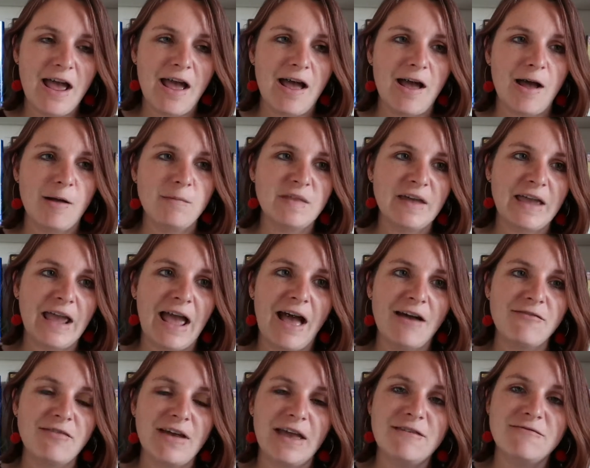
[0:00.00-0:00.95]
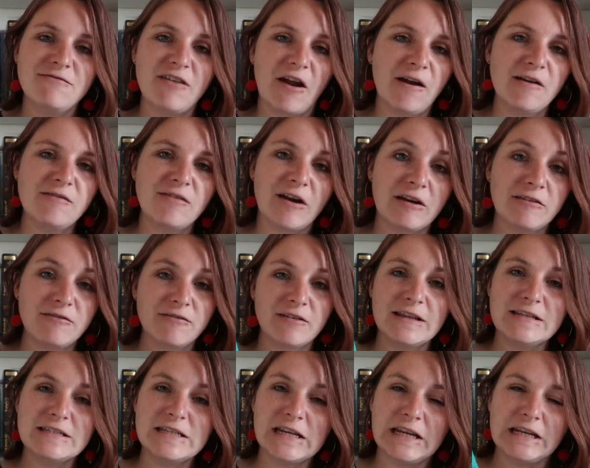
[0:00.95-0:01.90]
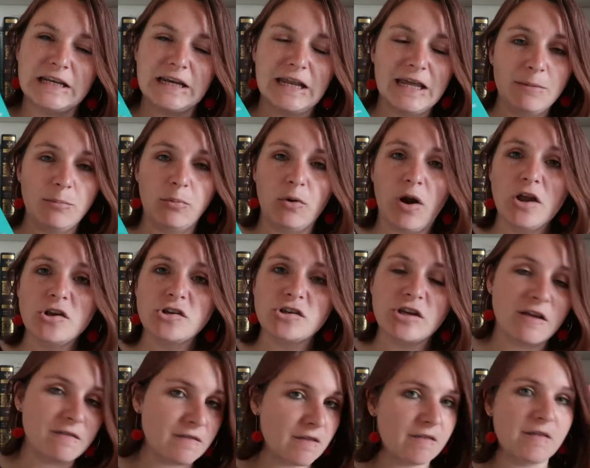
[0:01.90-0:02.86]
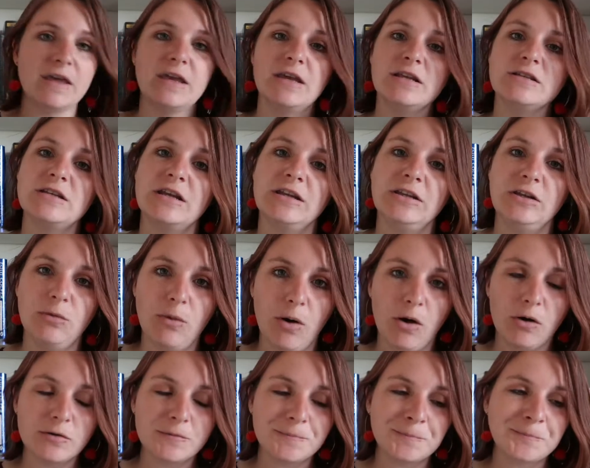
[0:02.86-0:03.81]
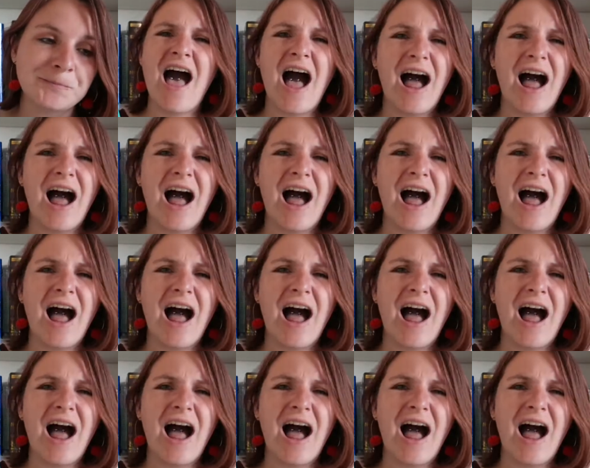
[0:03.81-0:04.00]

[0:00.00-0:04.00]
They have a very fleeting near brush, and then they continue on.